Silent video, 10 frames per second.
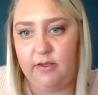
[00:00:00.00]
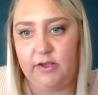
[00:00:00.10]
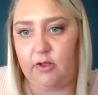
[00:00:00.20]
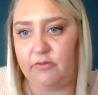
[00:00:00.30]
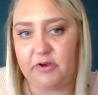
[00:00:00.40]

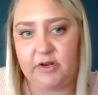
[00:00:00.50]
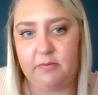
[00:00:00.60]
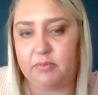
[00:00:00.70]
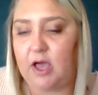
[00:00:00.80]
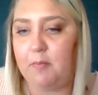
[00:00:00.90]
You know, they're going
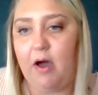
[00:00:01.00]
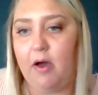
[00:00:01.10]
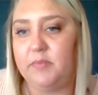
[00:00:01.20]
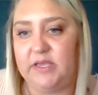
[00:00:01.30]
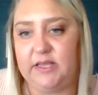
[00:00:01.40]
to come out
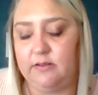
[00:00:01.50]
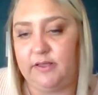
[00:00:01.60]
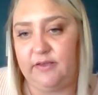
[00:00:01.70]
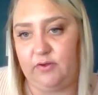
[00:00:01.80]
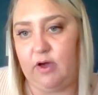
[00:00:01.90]

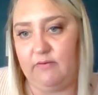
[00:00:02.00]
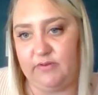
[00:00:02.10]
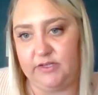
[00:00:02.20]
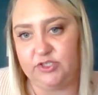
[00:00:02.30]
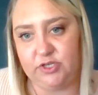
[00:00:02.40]
immediately if you have
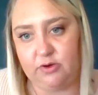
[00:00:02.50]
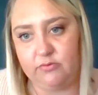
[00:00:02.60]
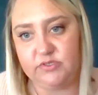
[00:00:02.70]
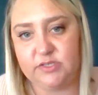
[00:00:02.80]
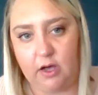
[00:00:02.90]
an issue.
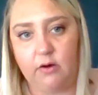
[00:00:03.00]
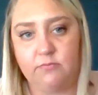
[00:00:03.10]
So.